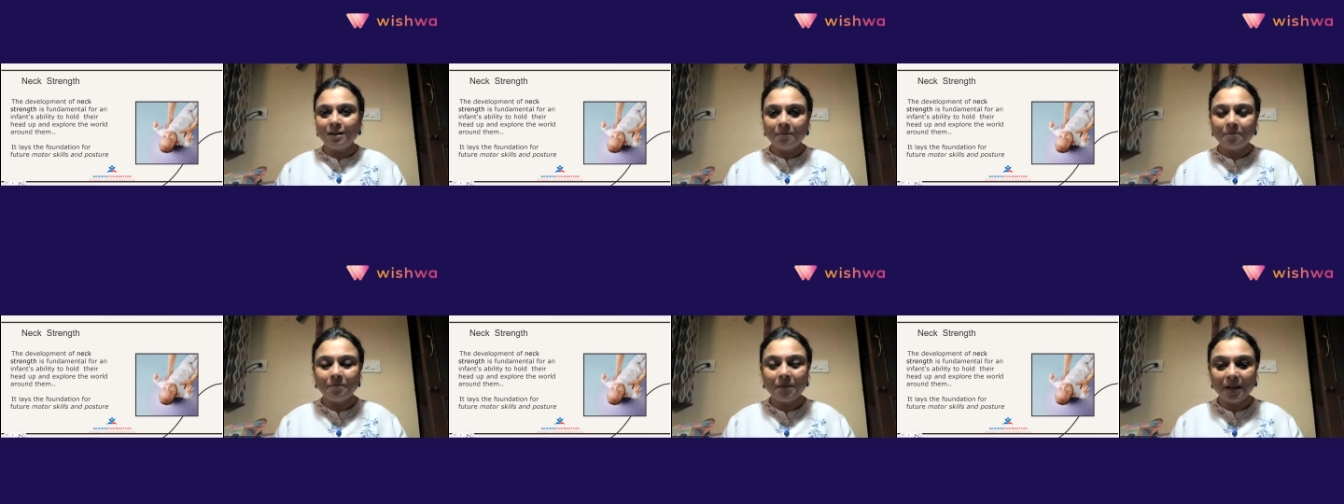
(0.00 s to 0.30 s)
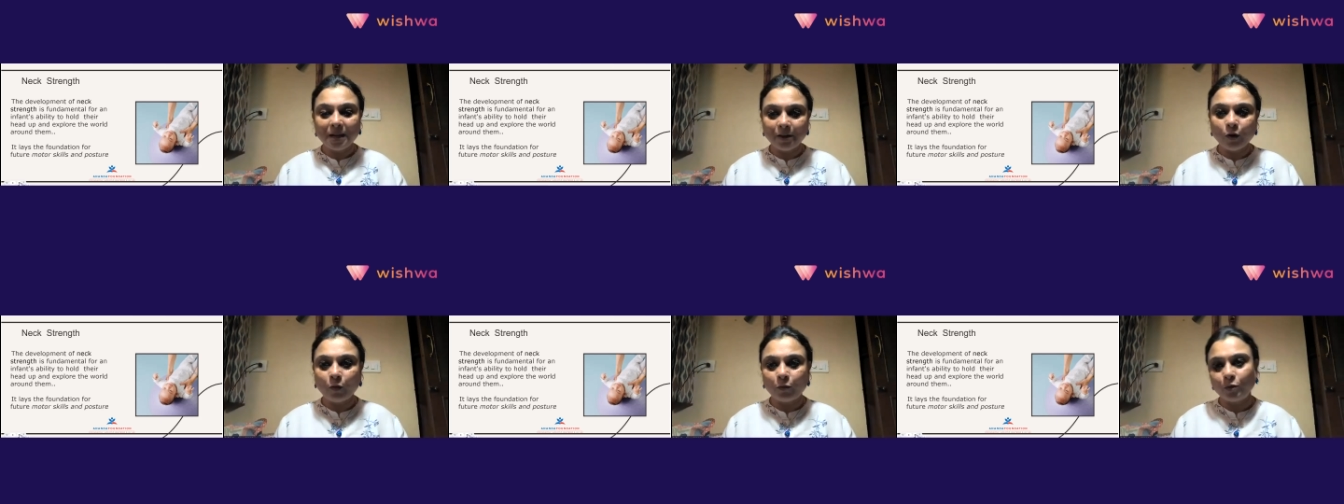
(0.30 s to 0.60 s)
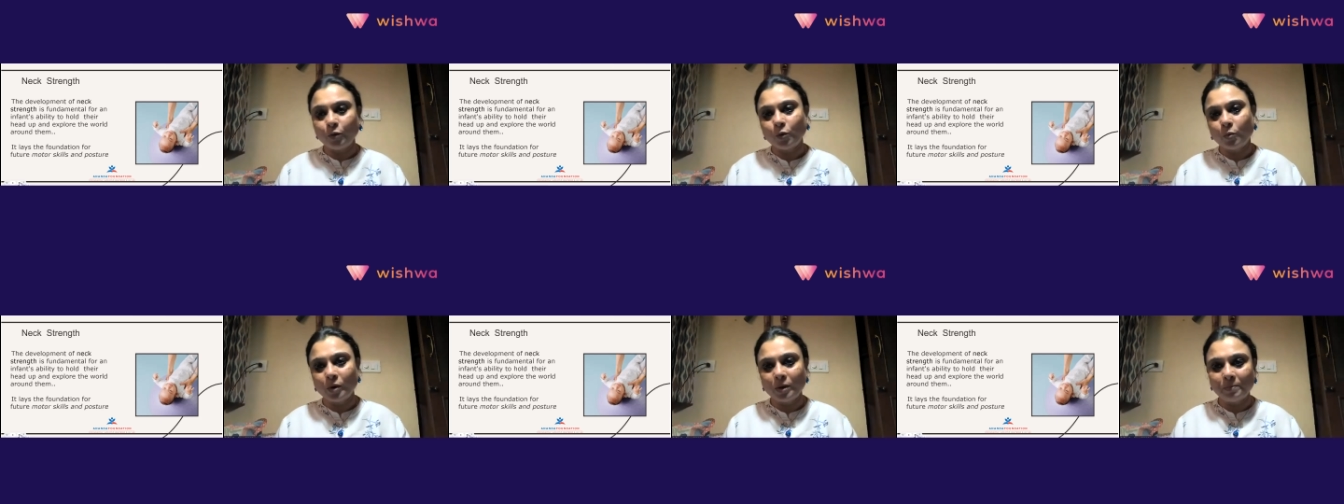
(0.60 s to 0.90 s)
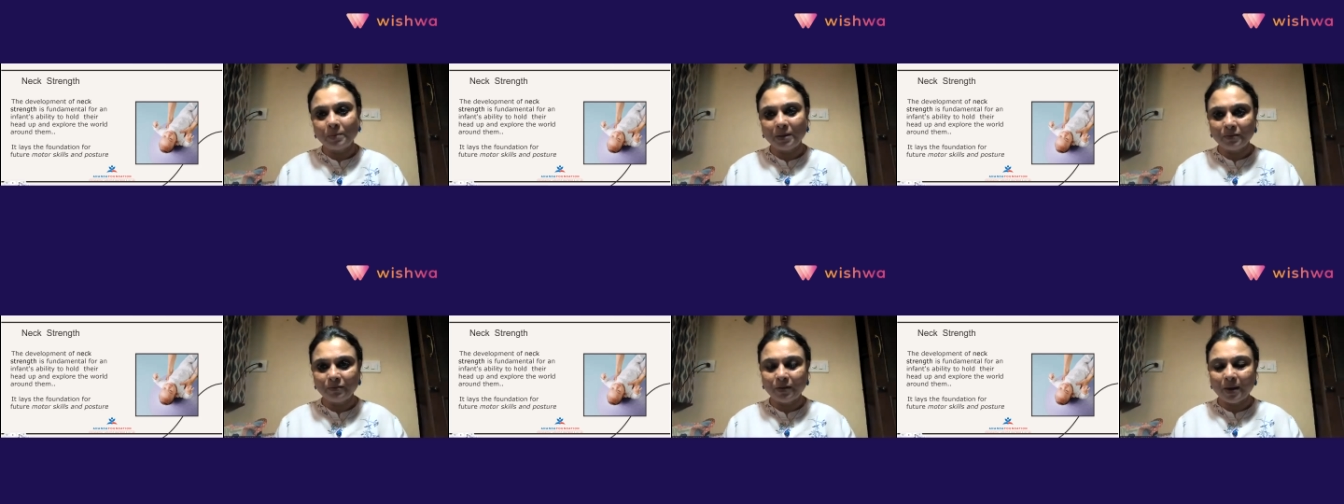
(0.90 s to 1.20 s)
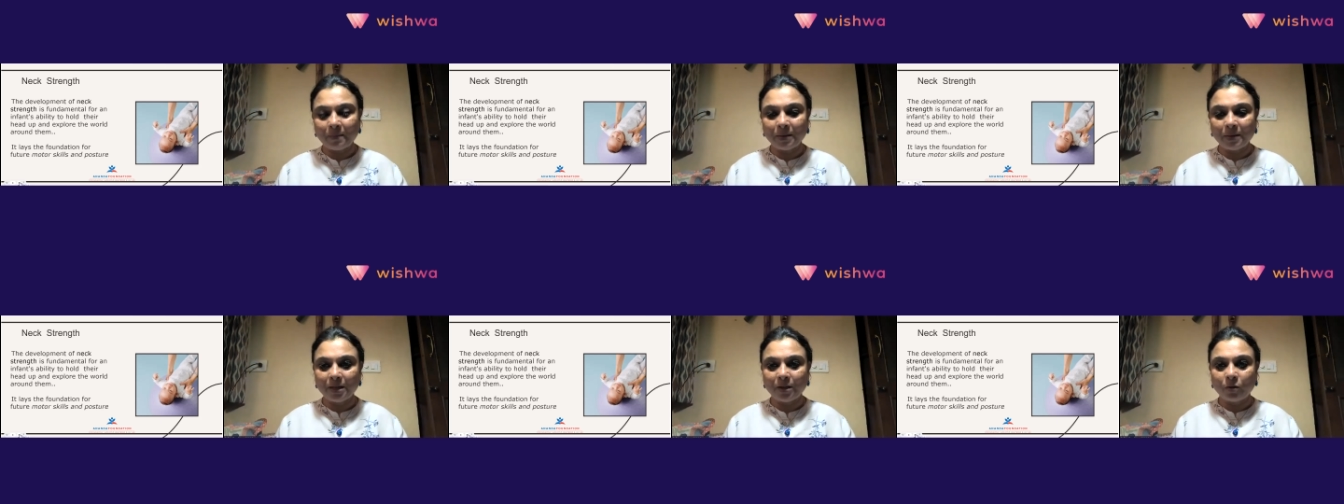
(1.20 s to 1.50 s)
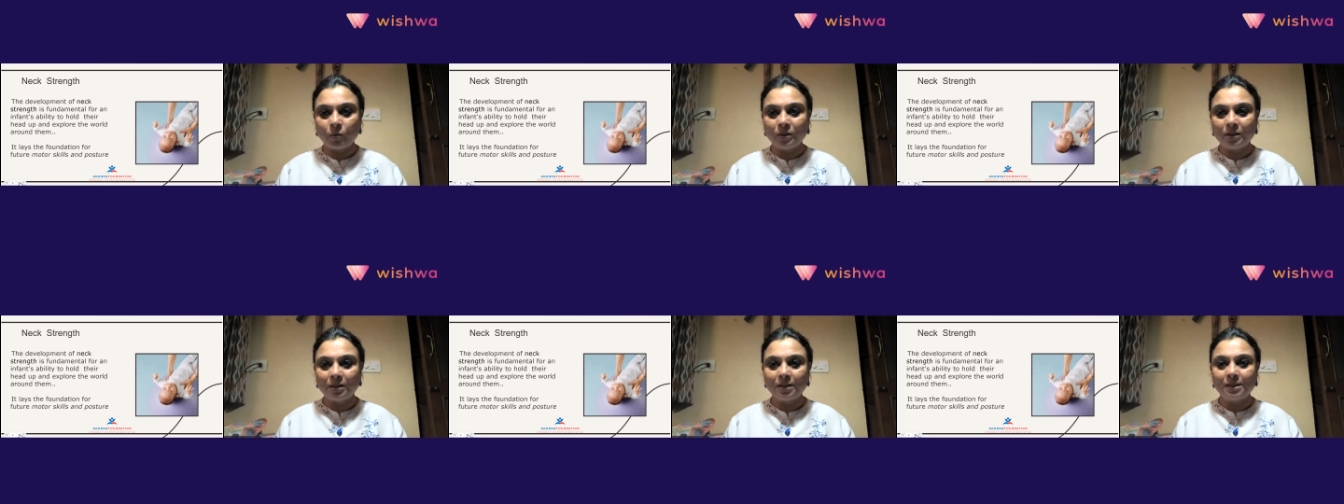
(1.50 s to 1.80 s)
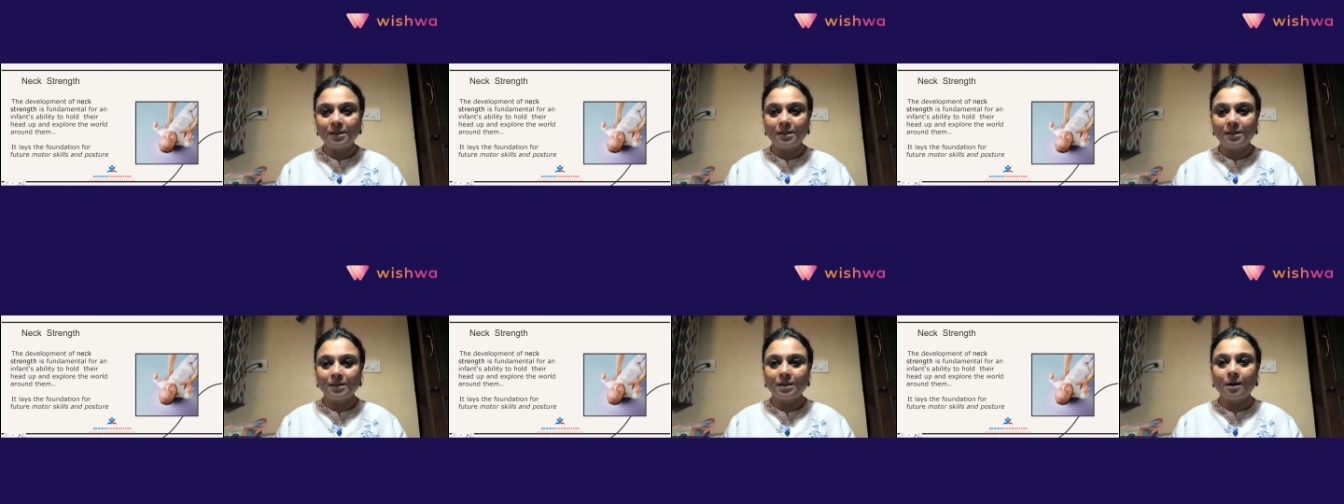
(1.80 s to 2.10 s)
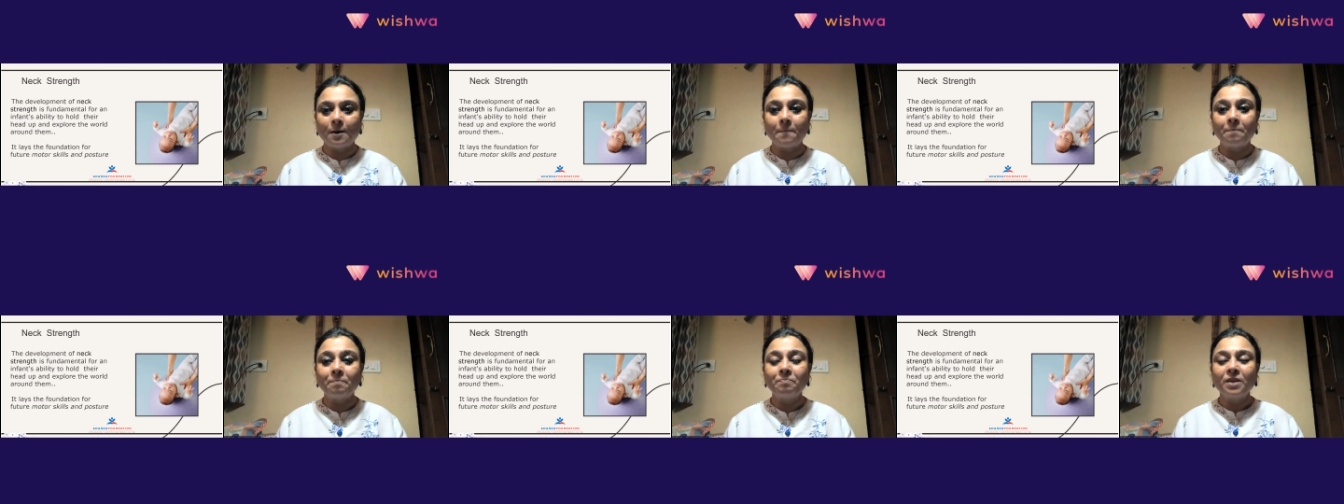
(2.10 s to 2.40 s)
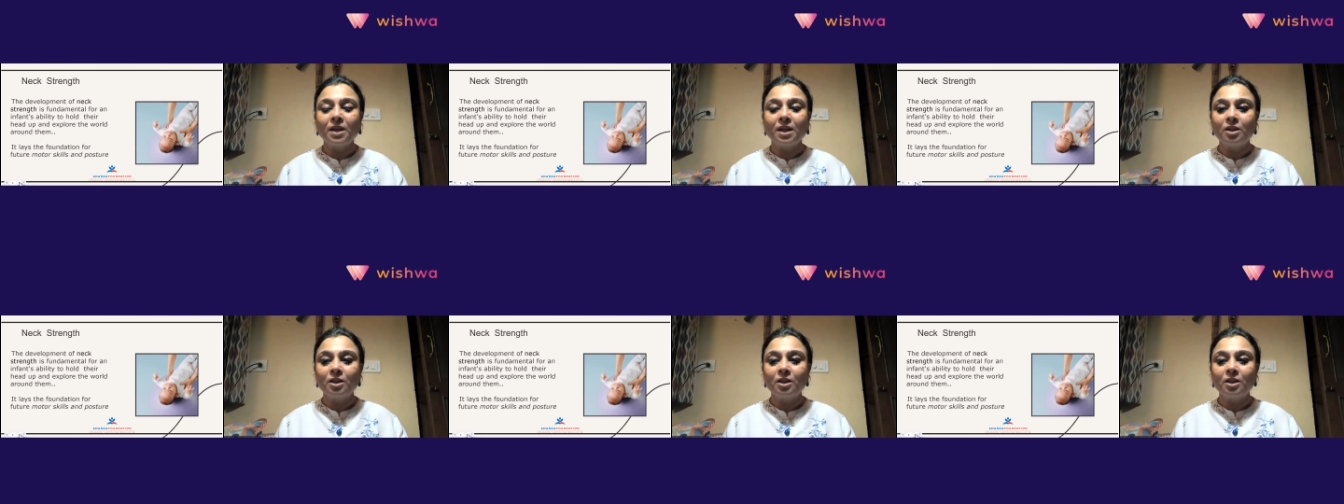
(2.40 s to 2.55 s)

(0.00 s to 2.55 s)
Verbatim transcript: many of you will be familiar with this um,